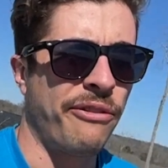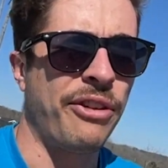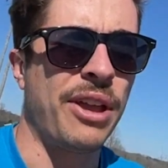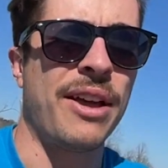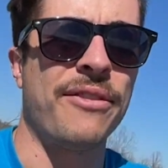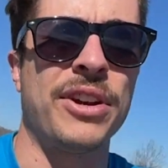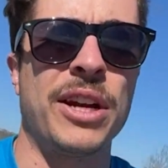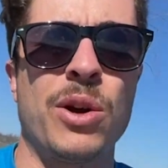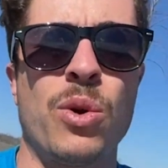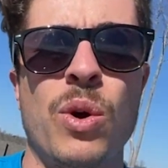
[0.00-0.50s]
you
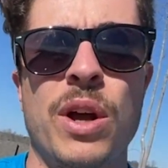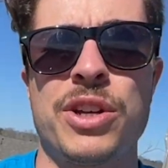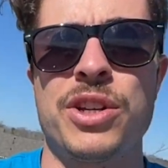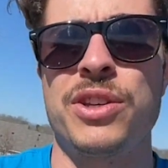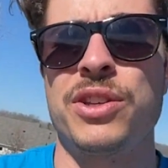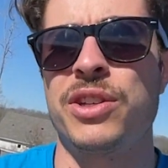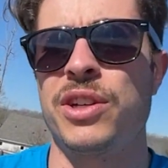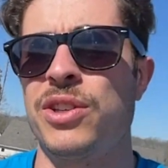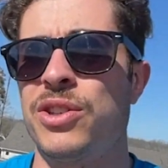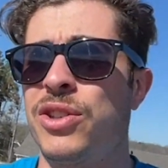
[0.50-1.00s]
have any
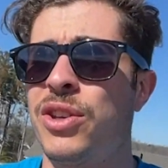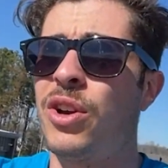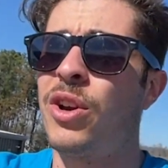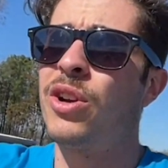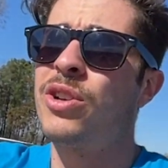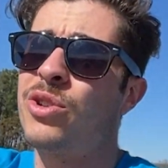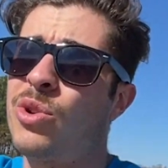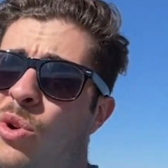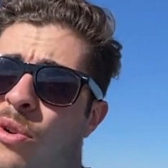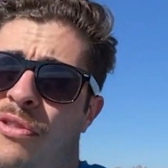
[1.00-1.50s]
questions,
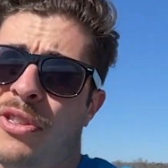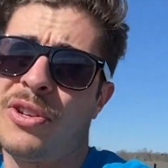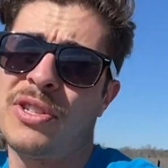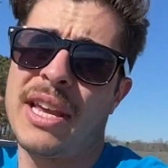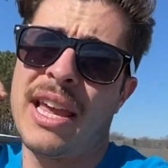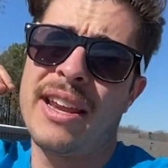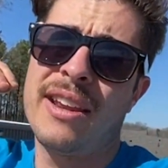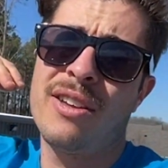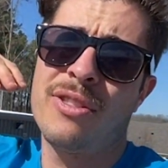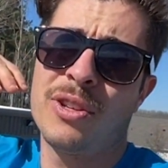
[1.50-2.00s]
concerns, or if there's
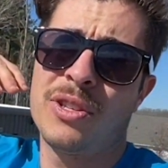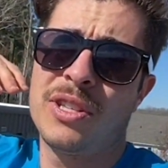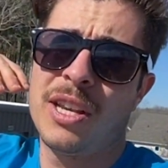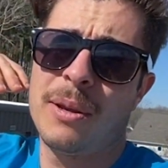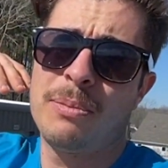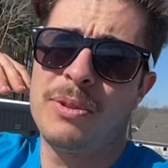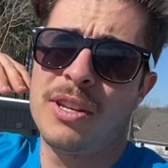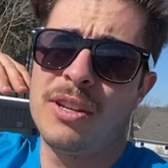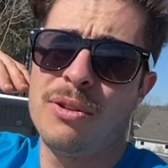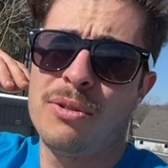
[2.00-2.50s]
any other
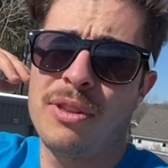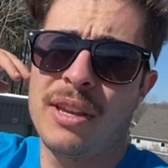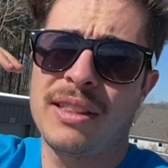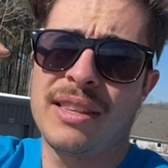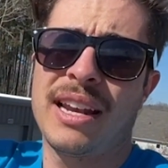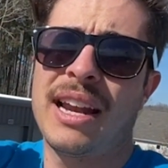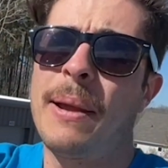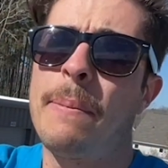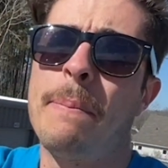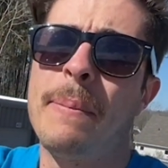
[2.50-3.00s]
tips that you think
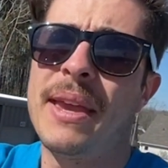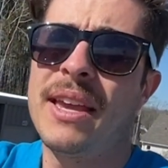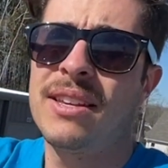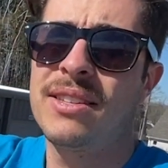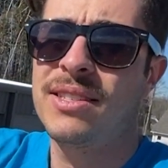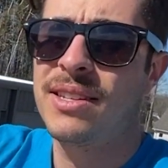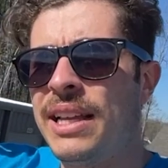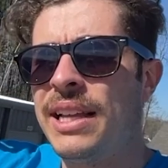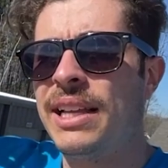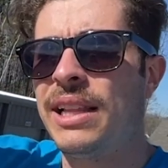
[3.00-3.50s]
that I
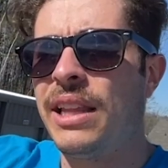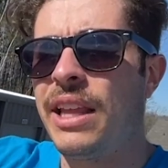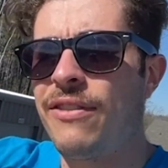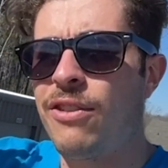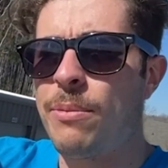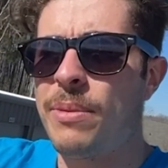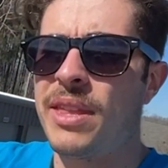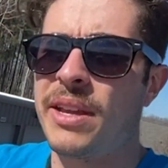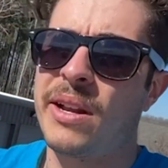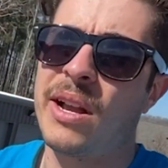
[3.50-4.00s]
missed, leave them
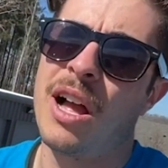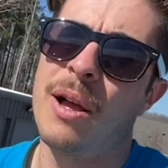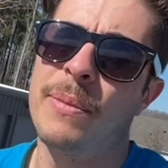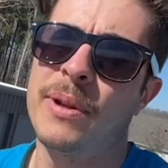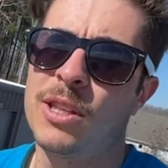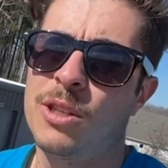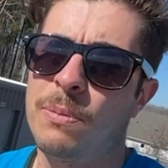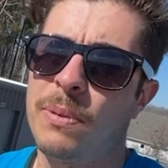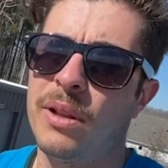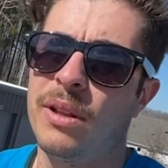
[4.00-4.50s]
in the
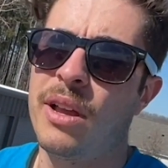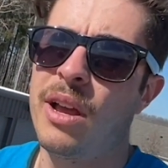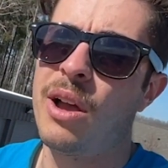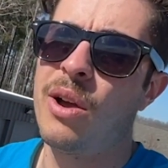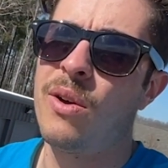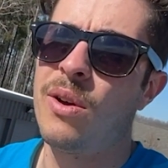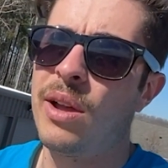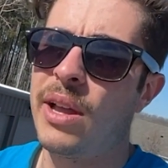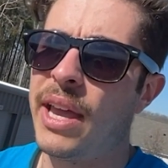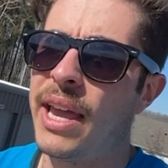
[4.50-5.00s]
comments
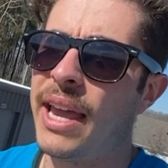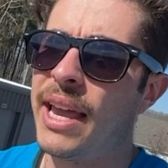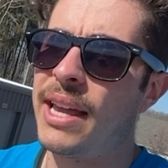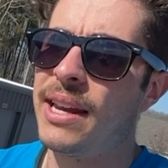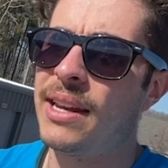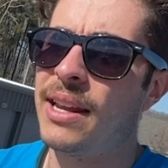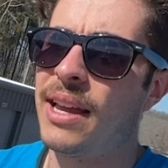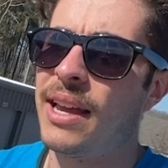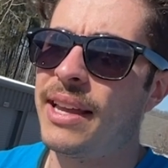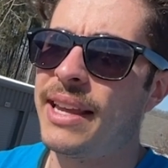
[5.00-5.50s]
below. And
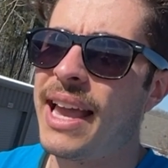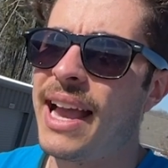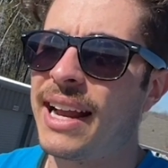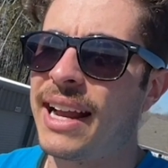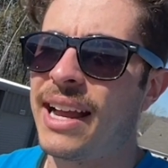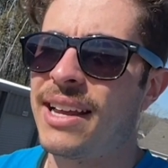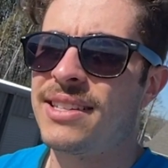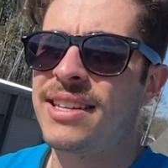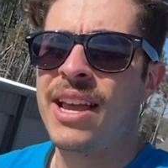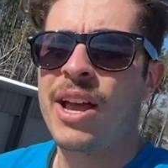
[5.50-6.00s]
yeah,
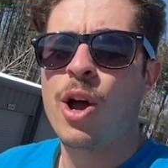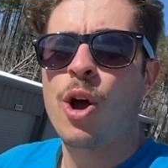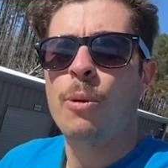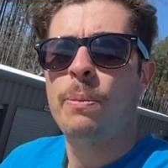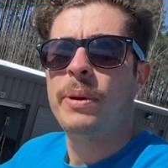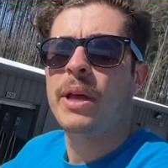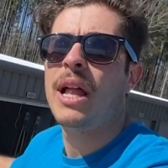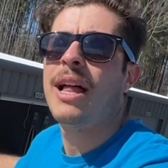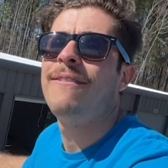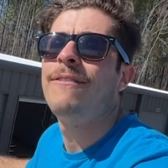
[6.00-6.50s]
guys, hope
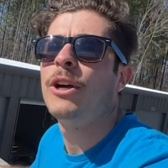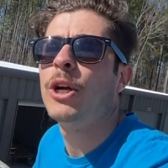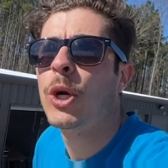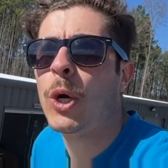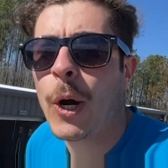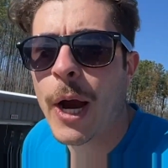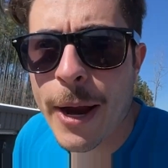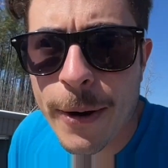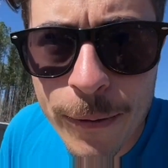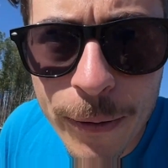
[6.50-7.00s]
y'all have a
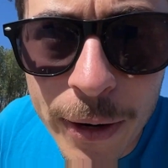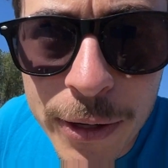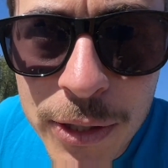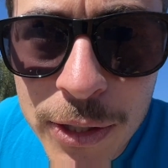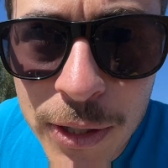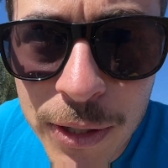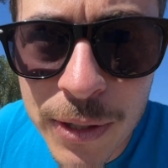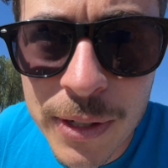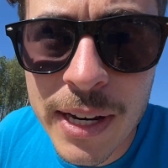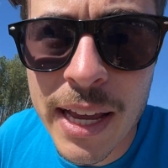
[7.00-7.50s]
great rest of
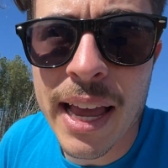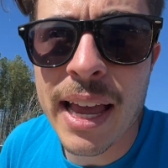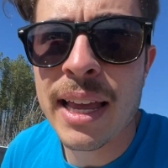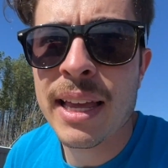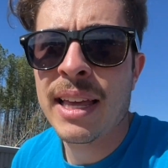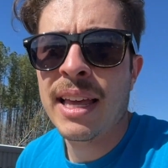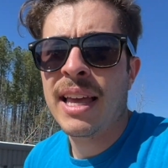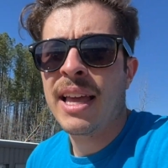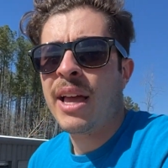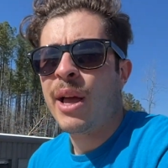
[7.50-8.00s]
your day.
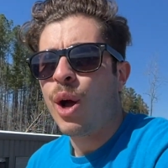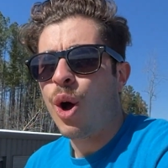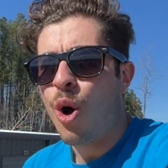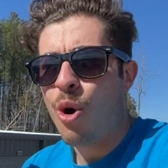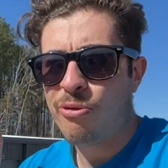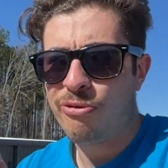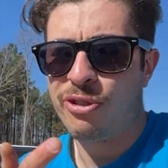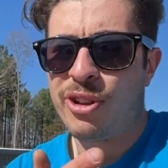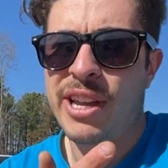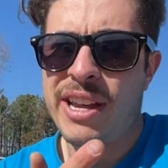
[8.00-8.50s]

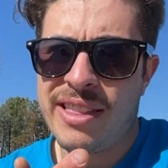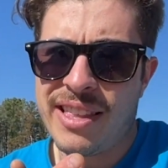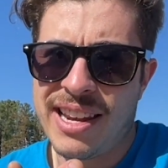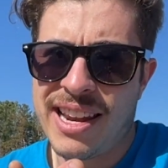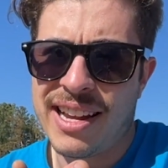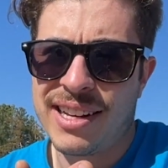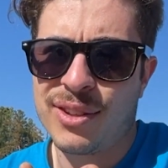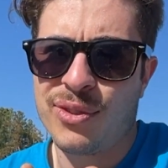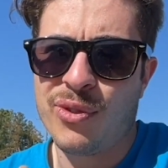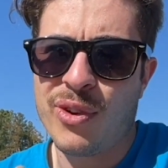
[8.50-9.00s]
Hopefully in the
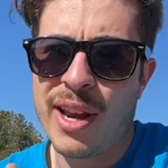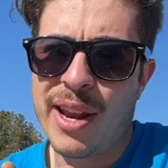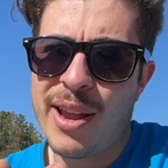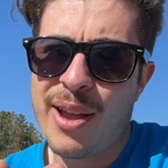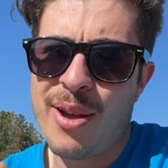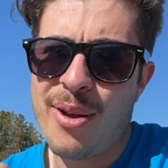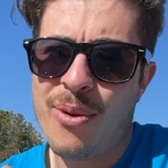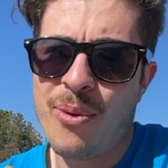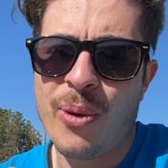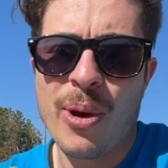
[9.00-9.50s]
next
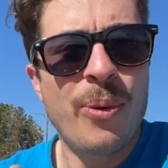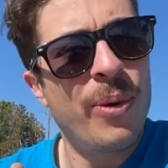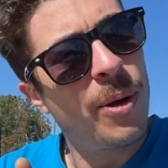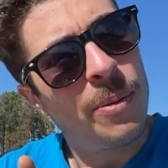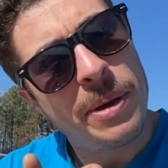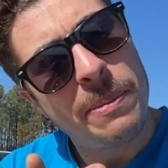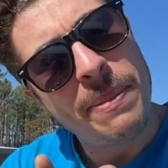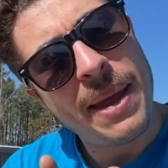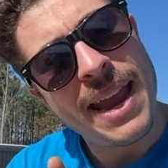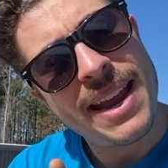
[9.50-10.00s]
video, we will
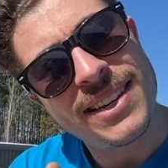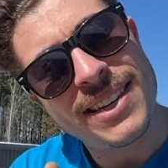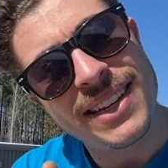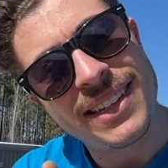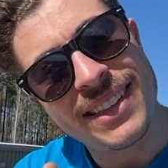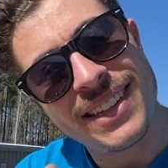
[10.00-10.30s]
be painting